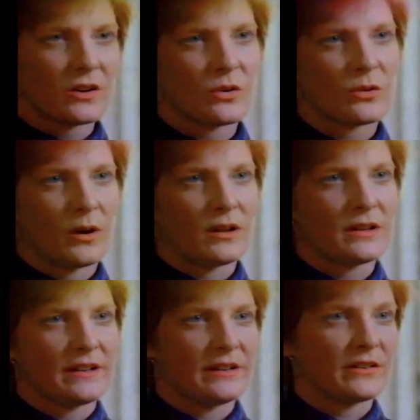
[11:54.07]

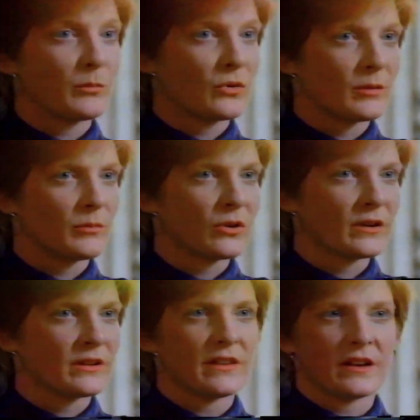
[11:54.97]
Quality is more
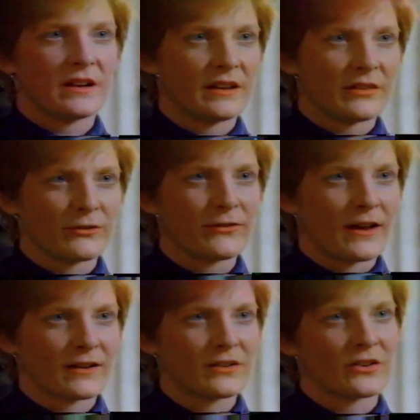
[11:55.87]
important than any other
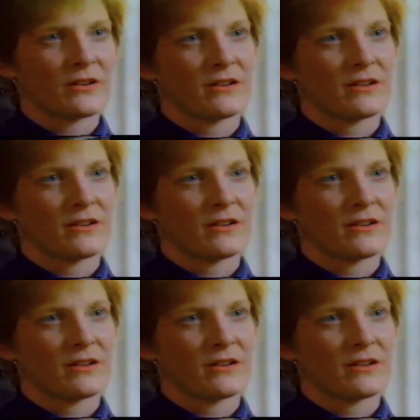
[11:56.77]
factor.